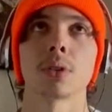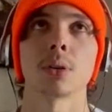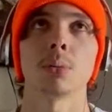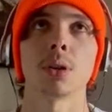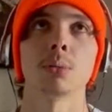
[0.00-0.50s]

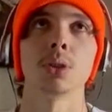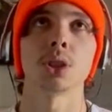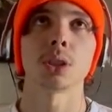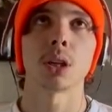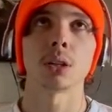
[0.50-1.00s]
I'm on a
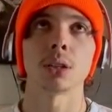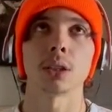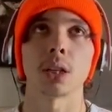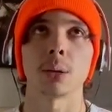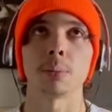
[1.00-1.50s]
mission now
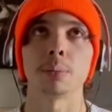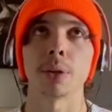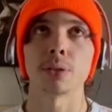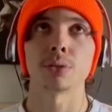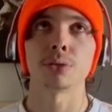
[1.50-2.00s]
because that
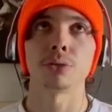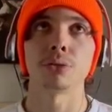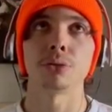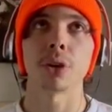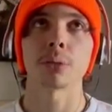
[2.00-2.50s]
bitch
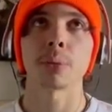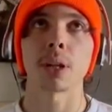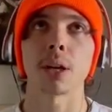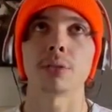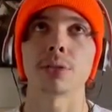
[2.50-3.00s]
fucked my
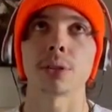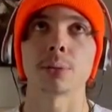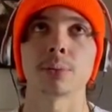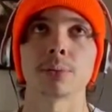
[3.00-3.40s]
life up.